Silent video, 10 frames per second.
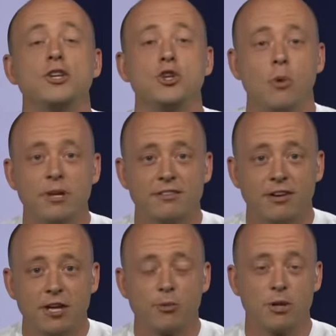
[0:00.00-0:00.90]
Do you want me to
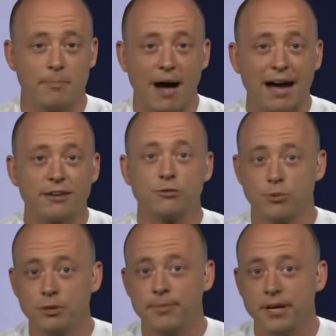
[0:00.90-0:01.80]
tell you where the bias
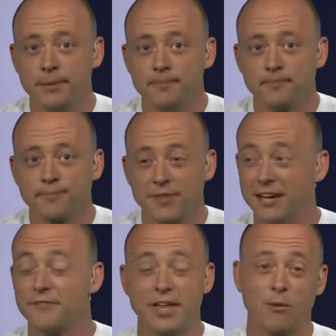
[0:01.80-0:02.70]
would be?
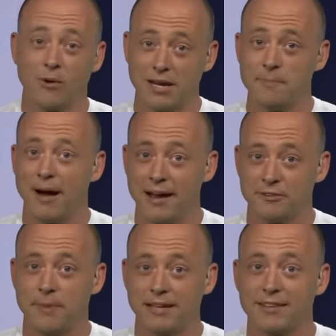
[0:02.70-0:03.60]
If there were any bias
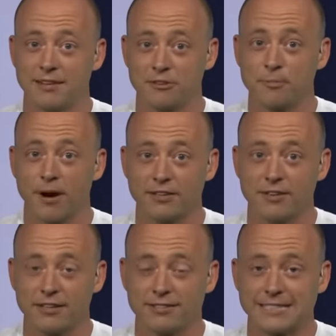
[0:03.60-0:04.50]
baked into this
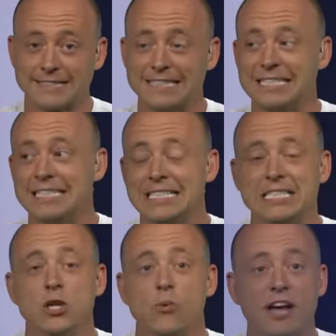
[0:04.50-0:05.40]
process,
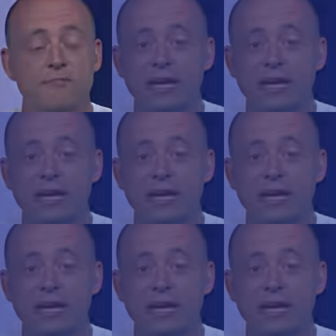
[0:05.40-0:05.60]
we have